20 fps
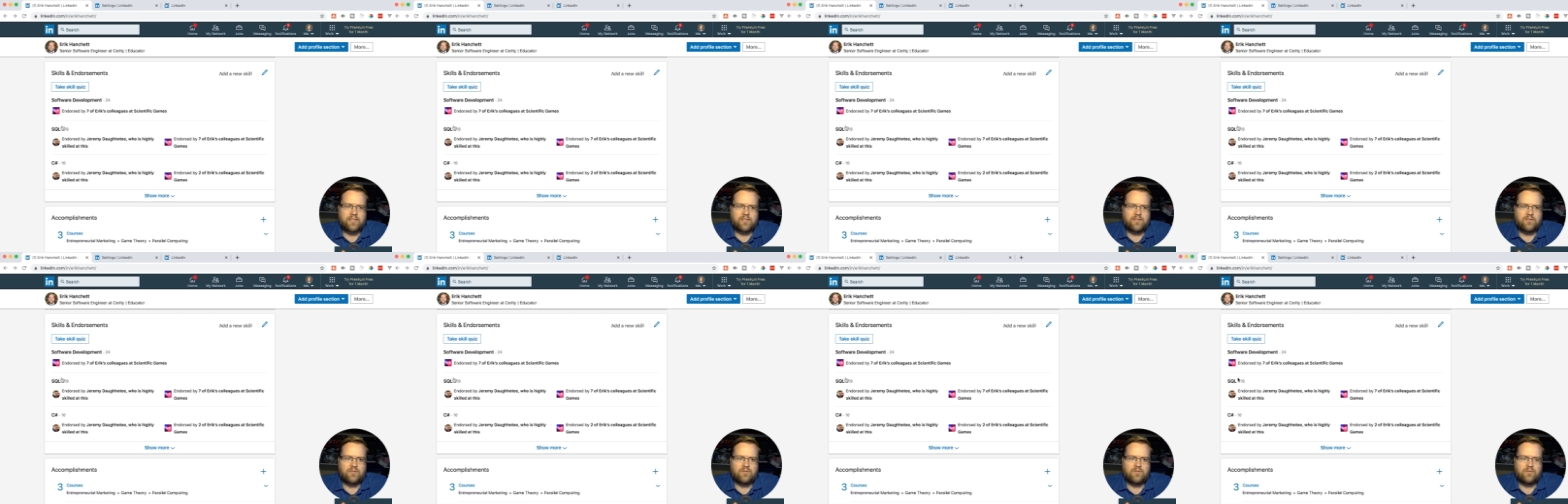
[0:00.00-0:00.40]

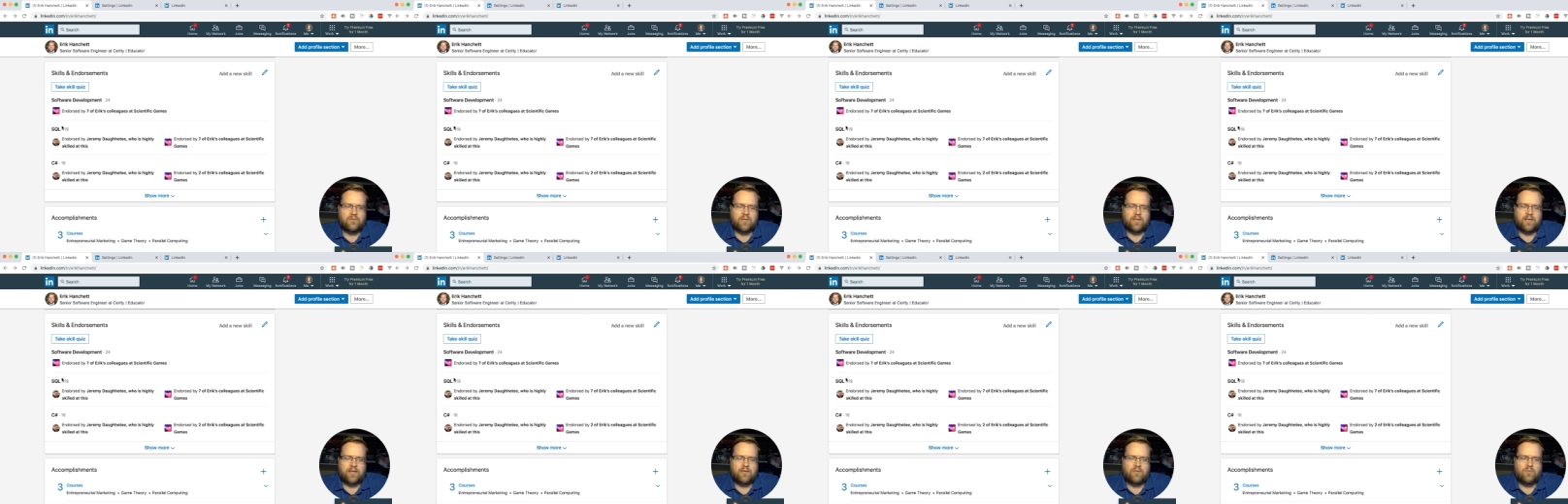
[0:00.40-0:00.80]
to
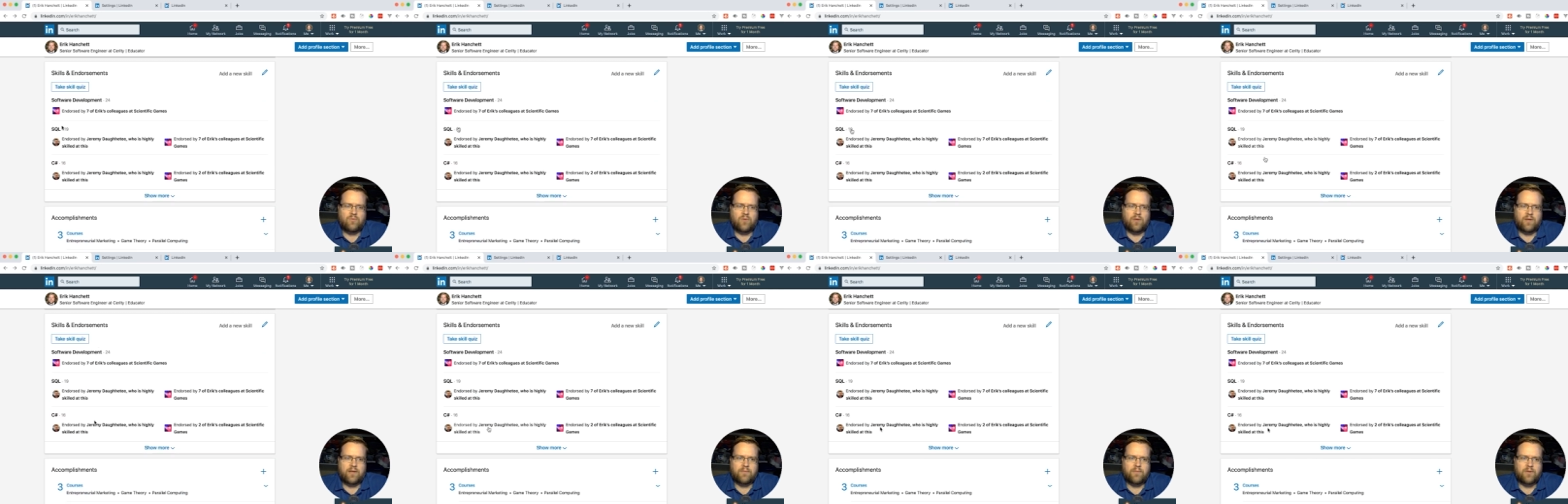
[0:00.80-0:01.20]
like
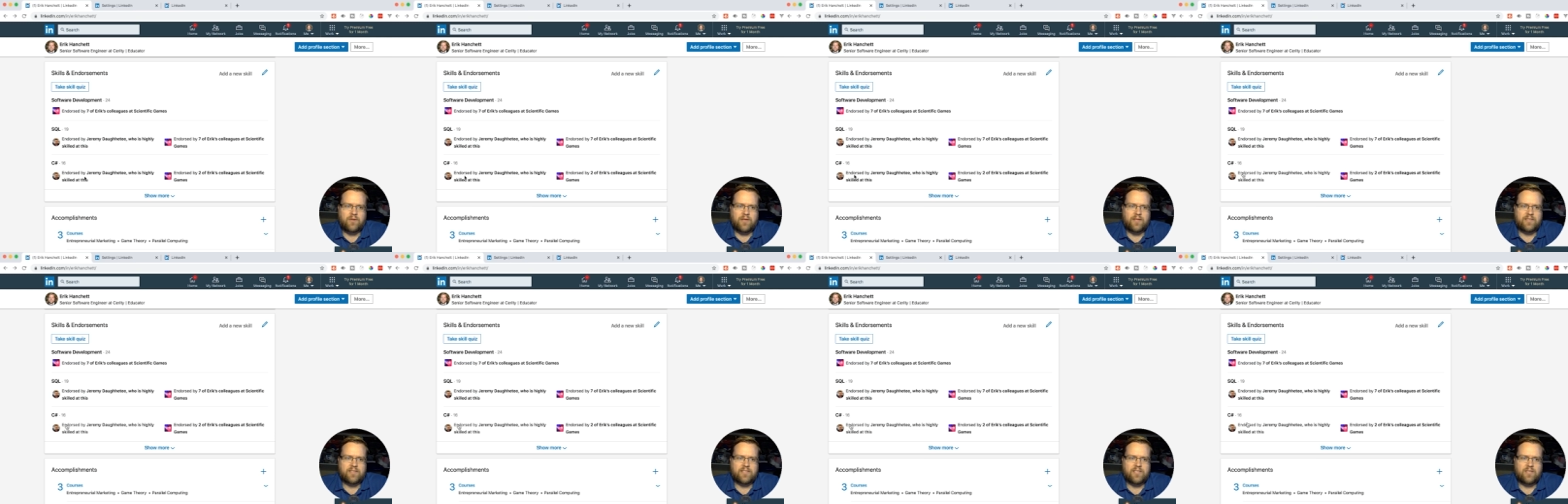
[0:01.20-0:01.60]
what I'm good
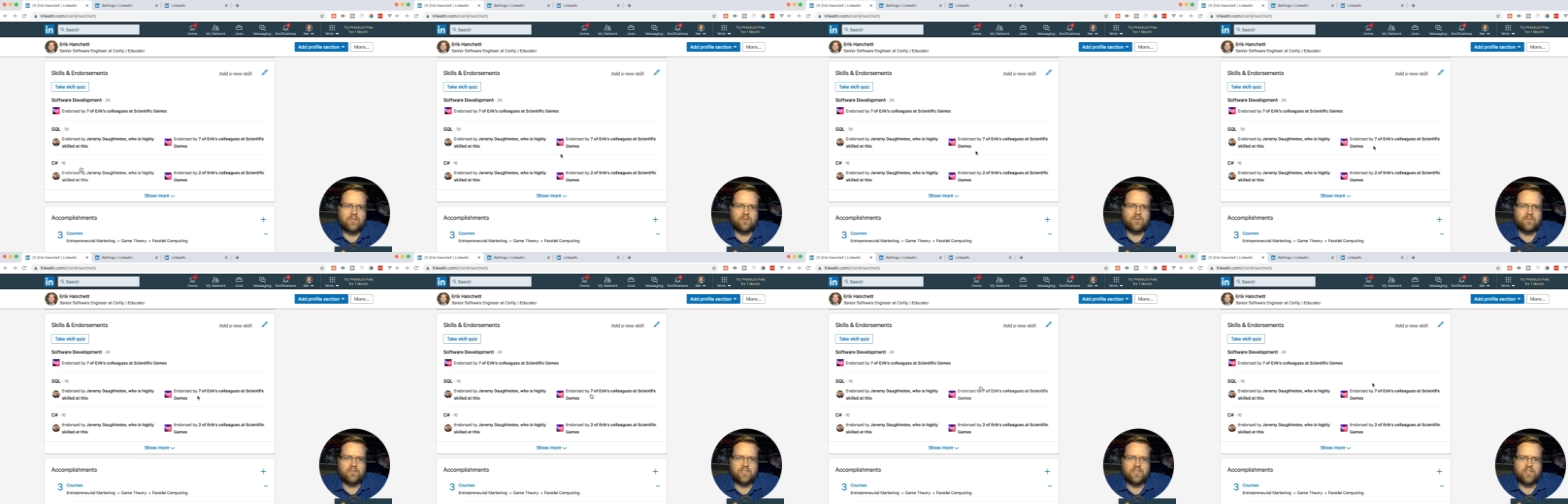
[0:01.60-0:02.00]
at:
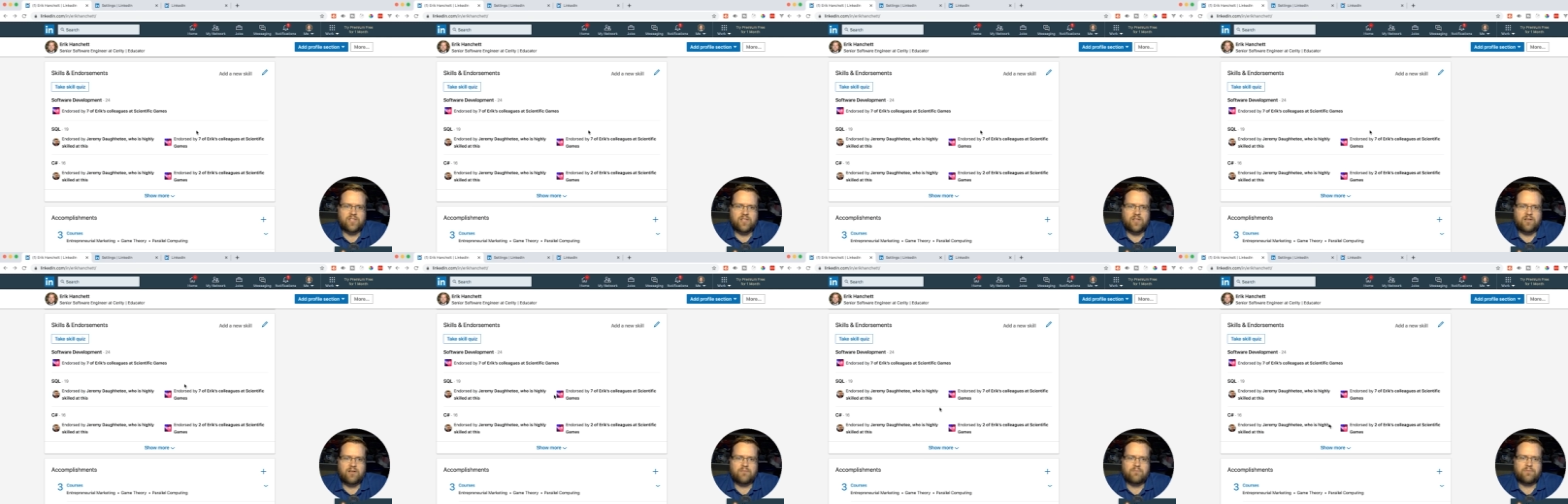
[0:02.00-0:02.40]
SQL, C
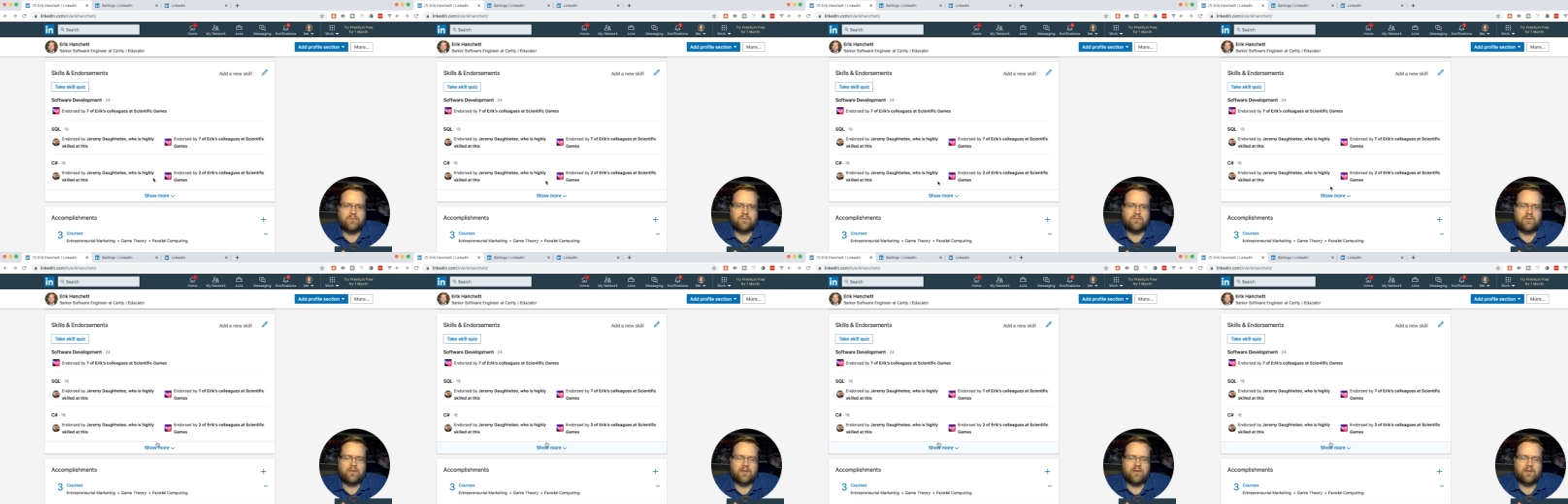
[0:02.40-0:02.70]
Sharp.